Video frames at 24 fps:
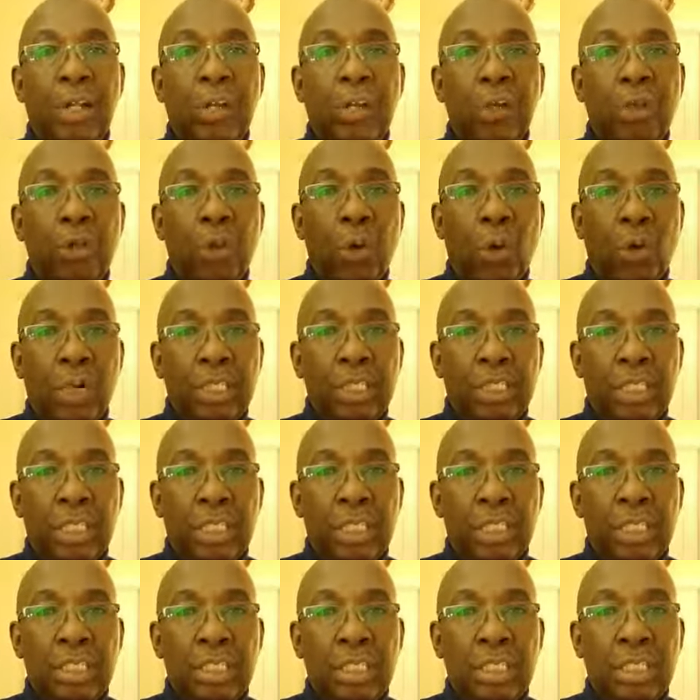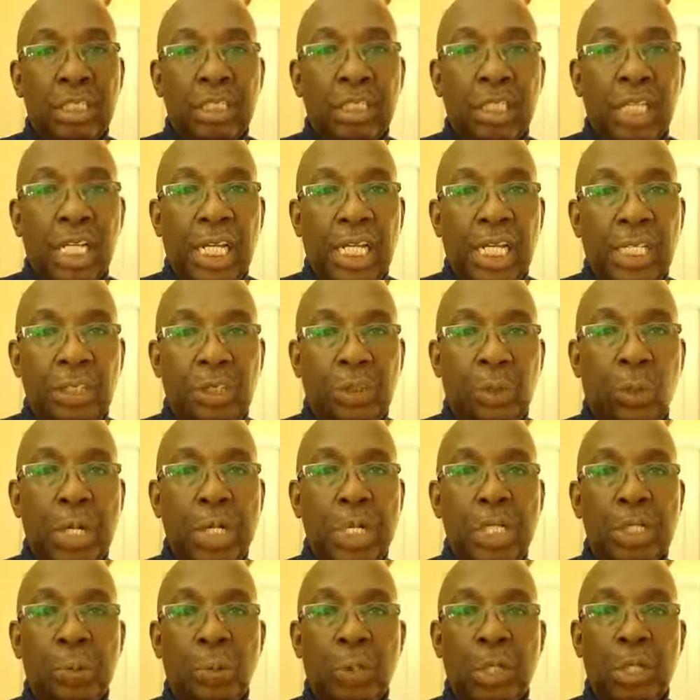and anointed in
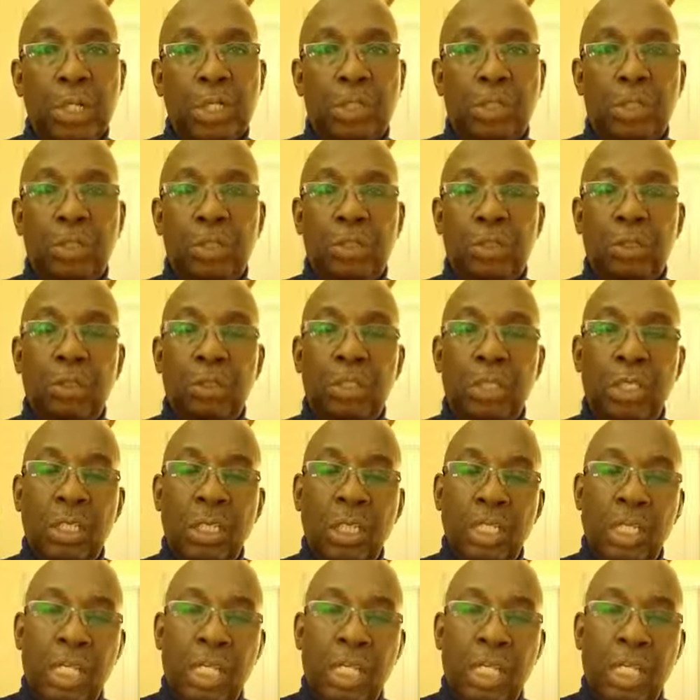2022,